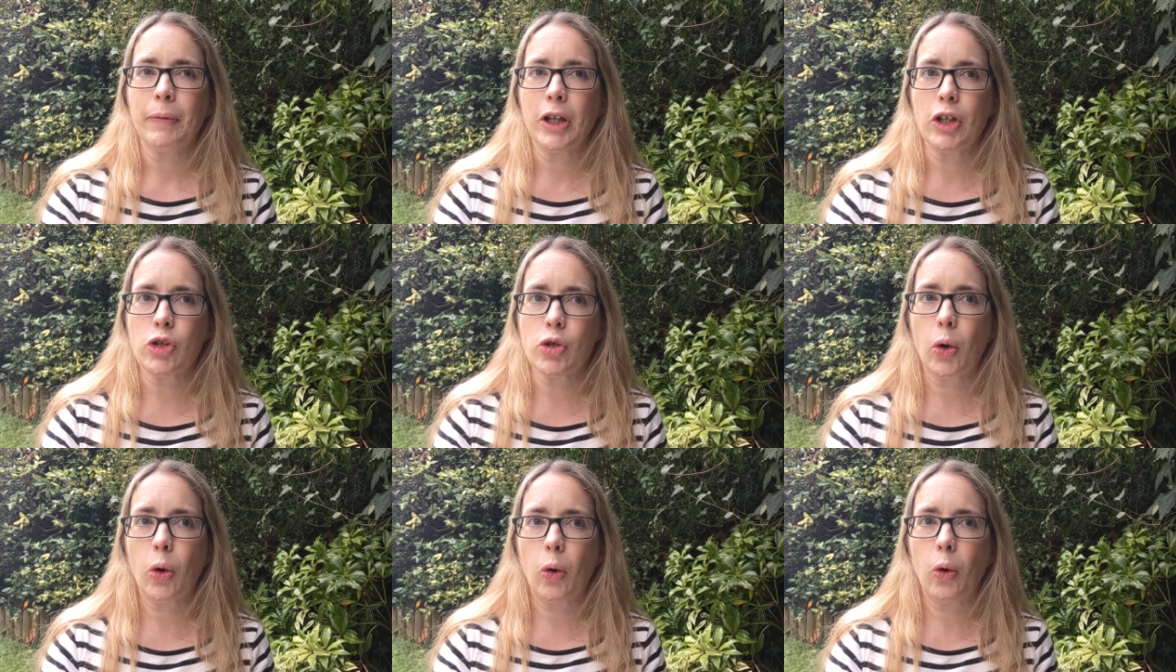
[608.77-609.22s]

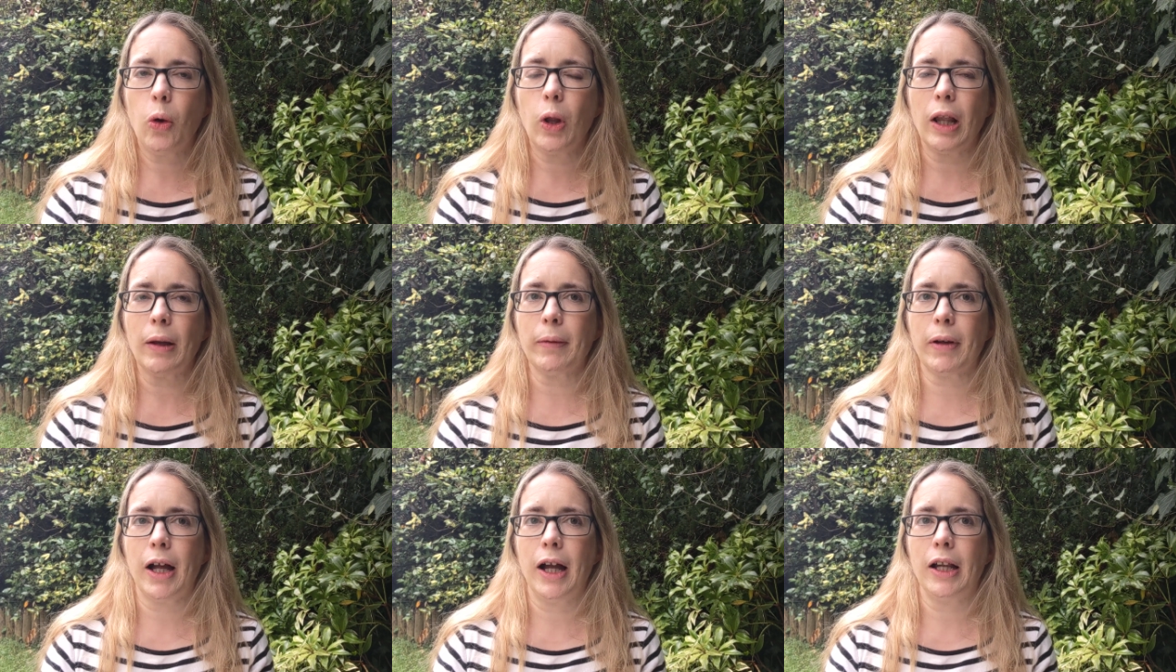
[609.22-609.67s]
at all
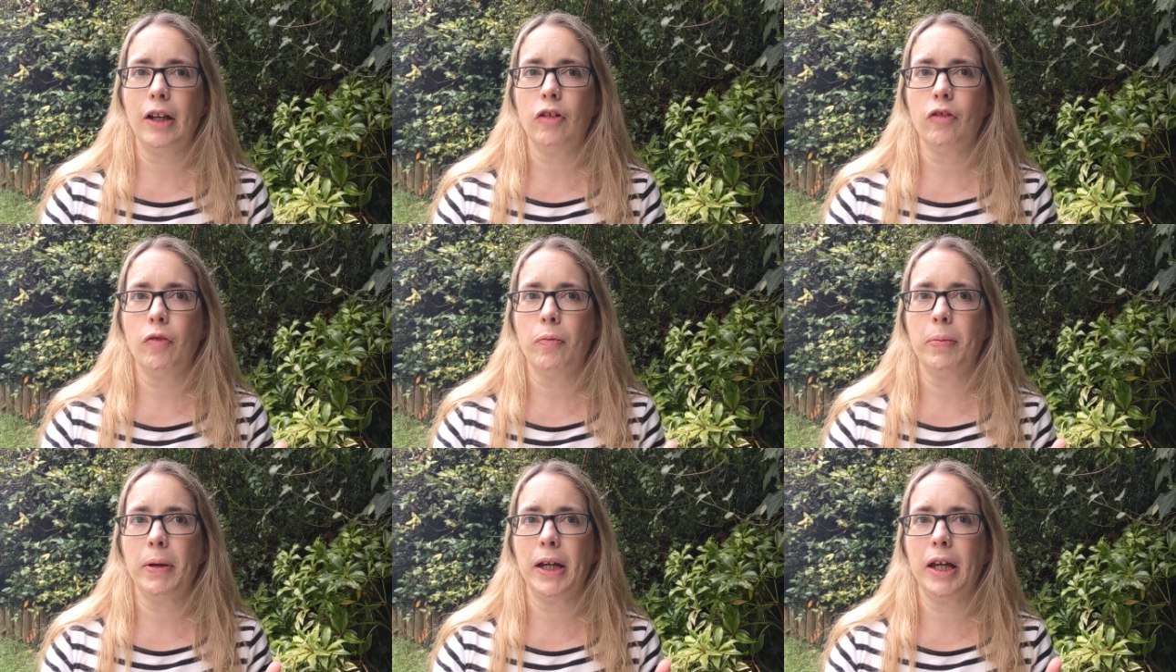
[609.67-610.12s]
I'm kind
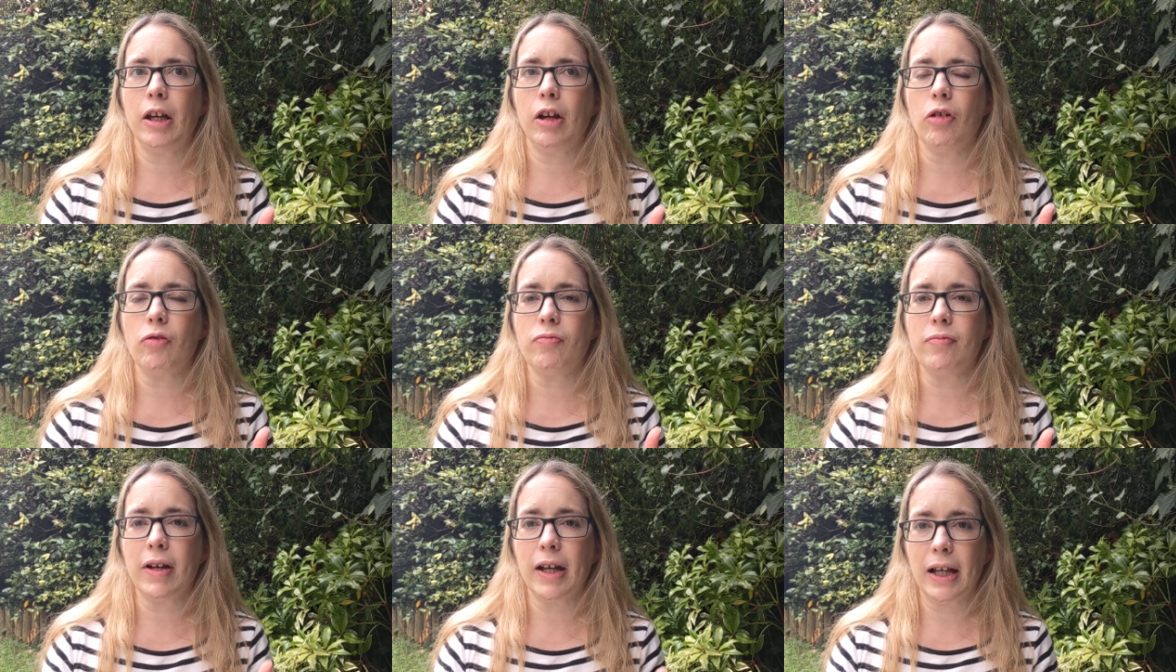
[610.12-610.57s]
of
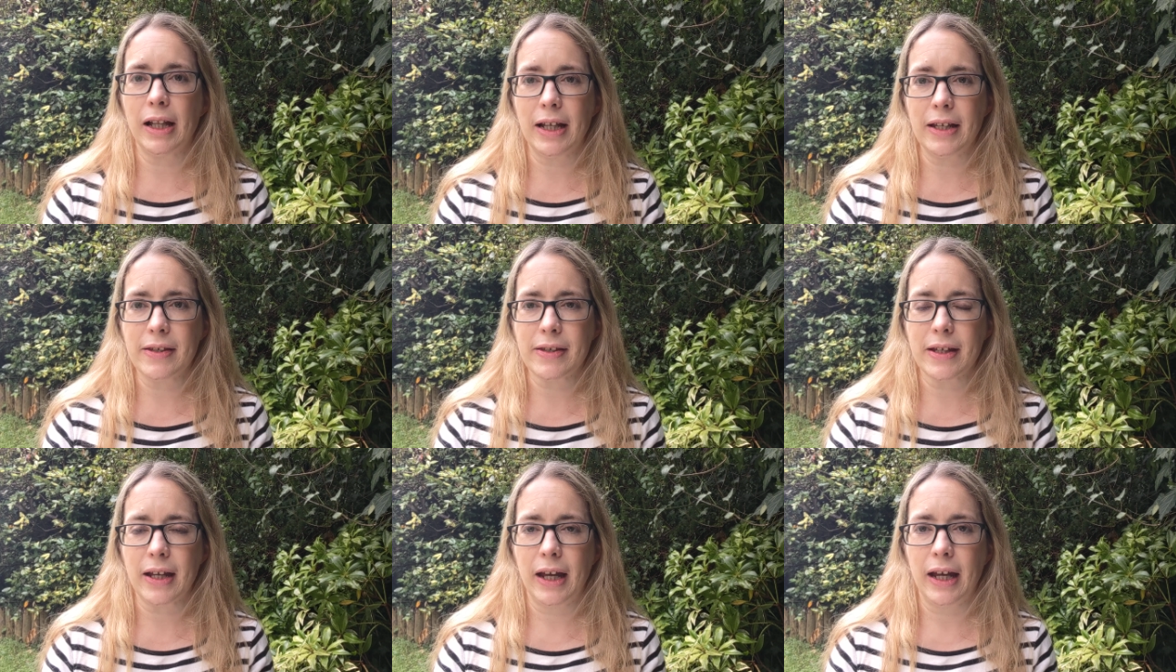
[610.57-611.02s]
being
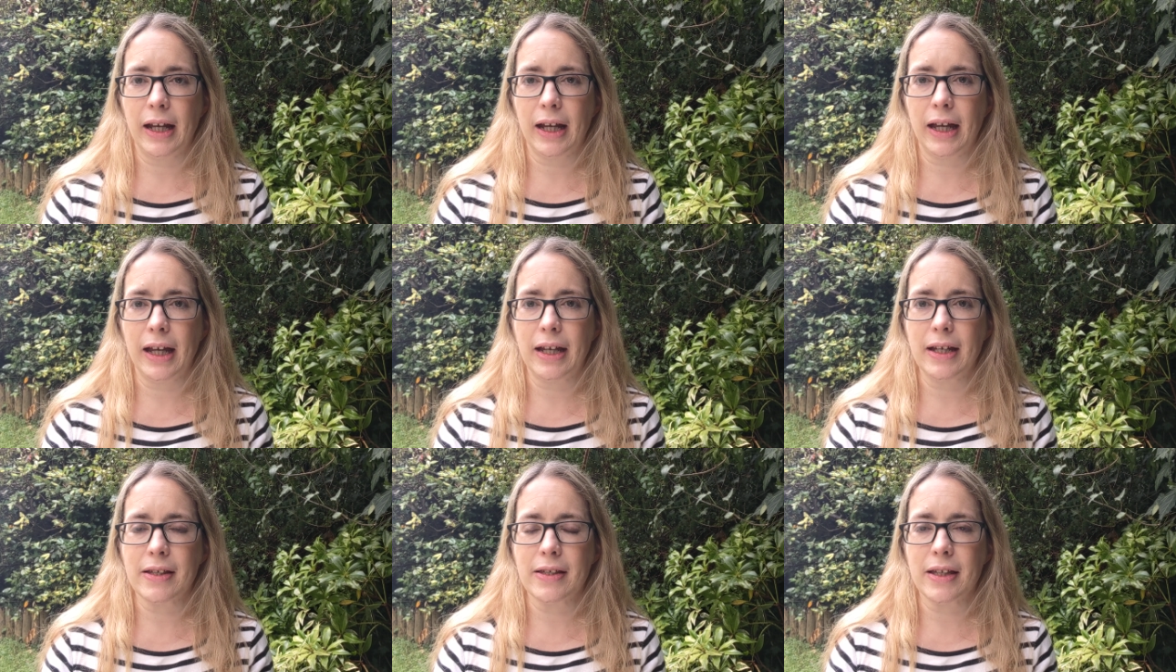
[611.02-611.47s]

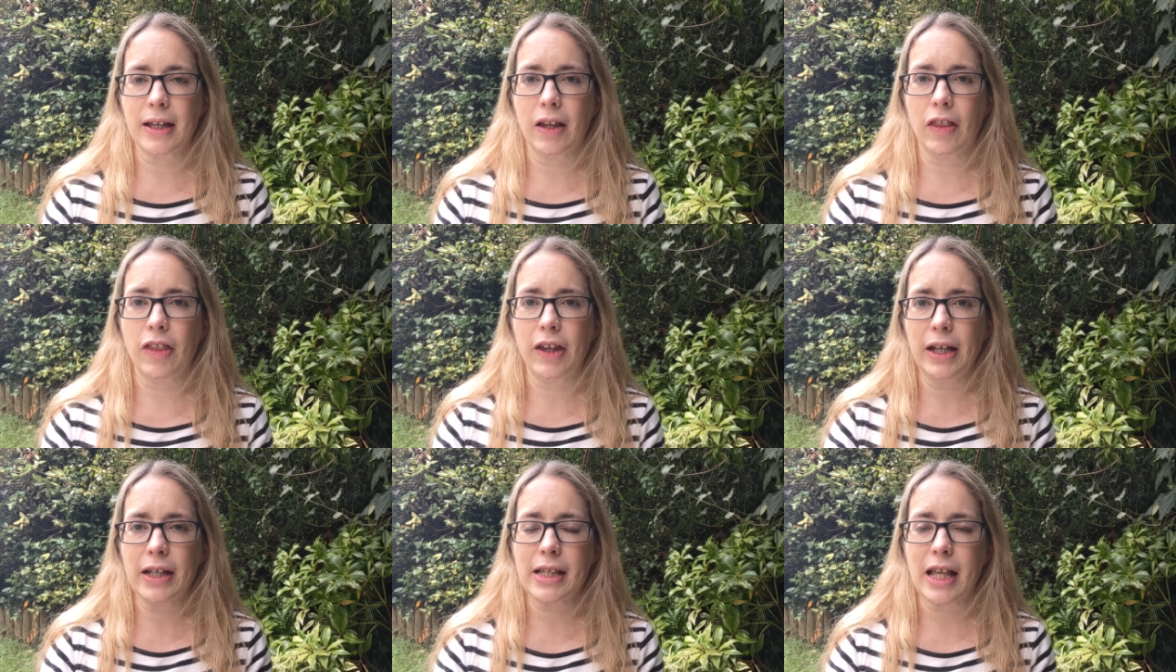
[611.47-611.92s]
realistic is
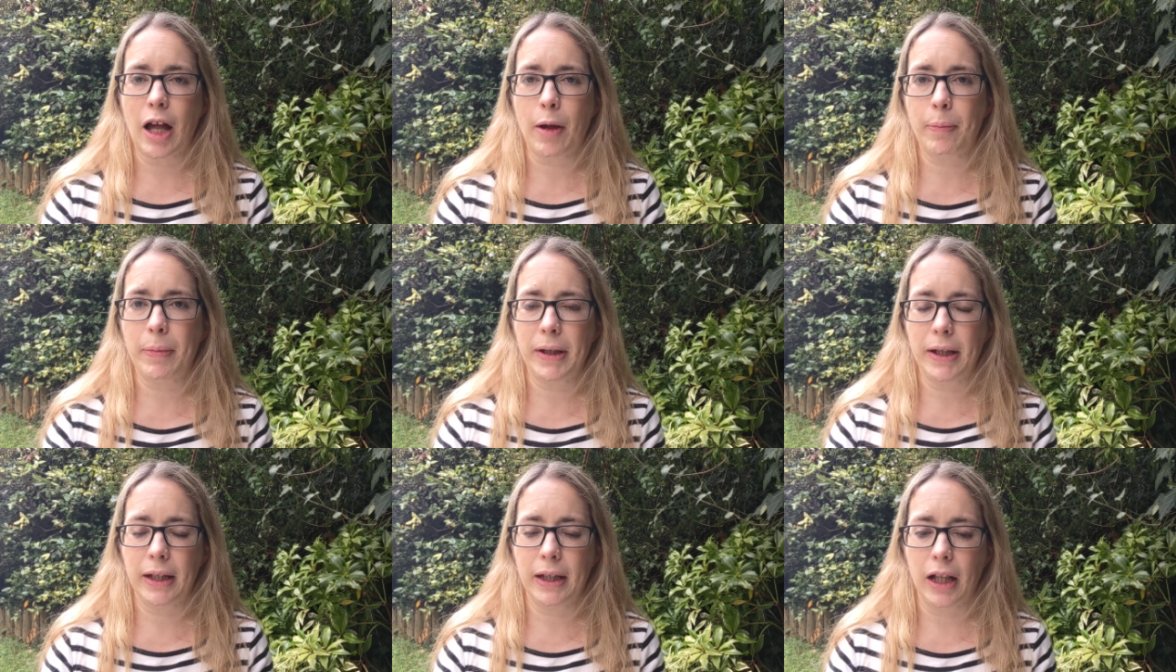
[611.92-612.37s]
that things
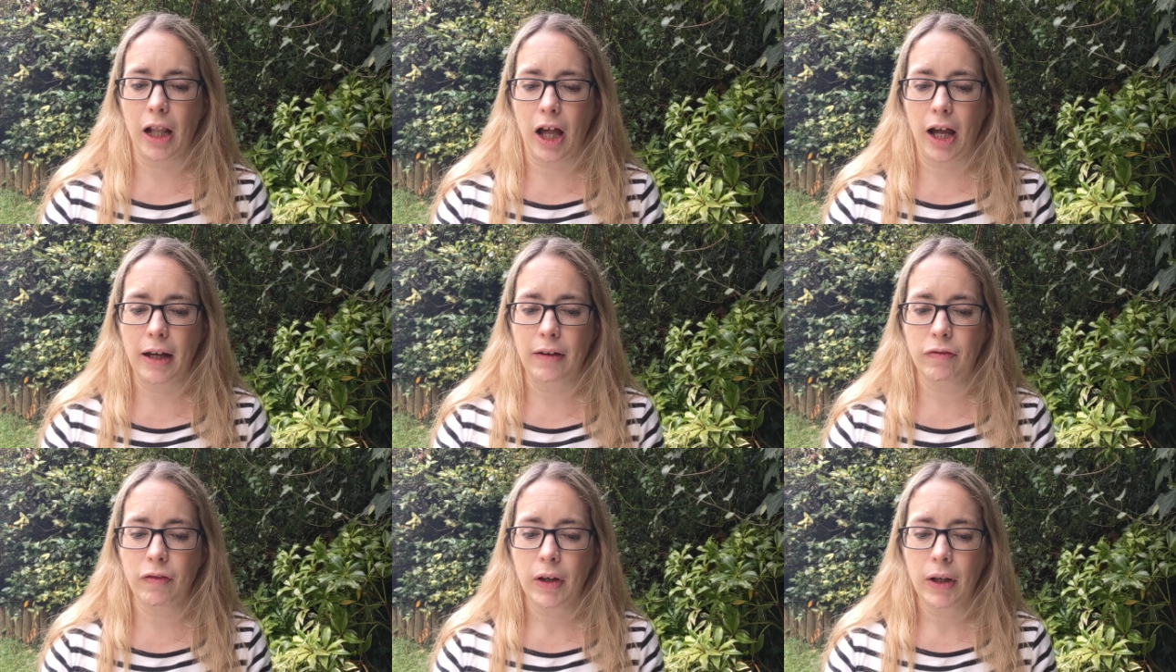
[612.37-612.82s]
happen in
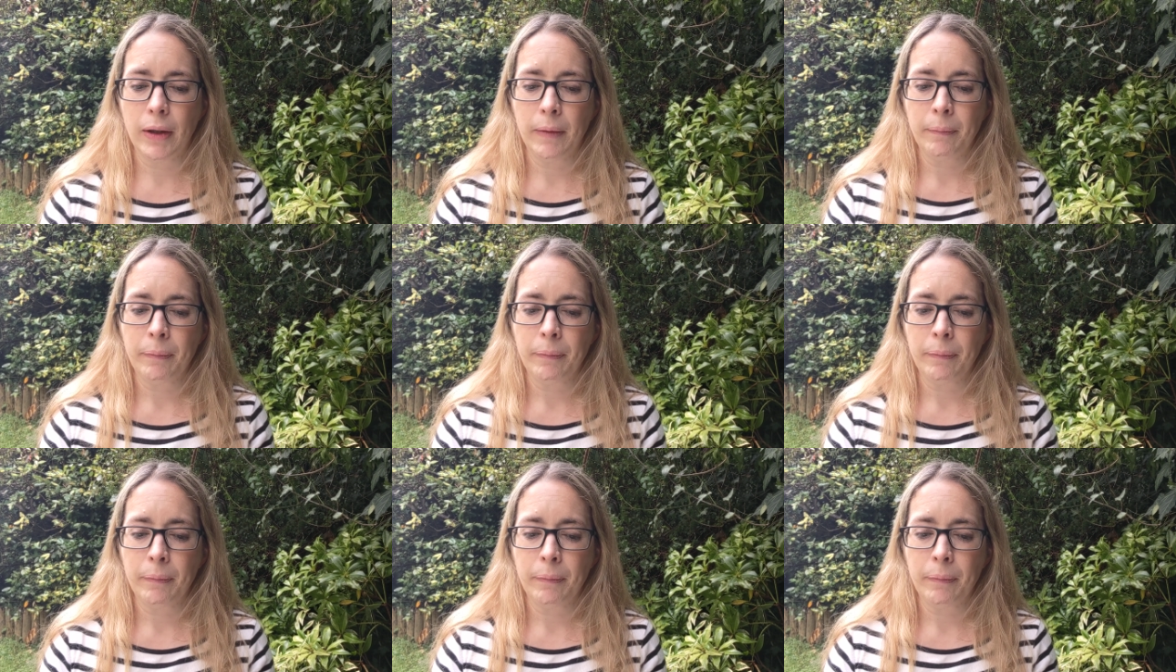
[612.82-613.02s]
life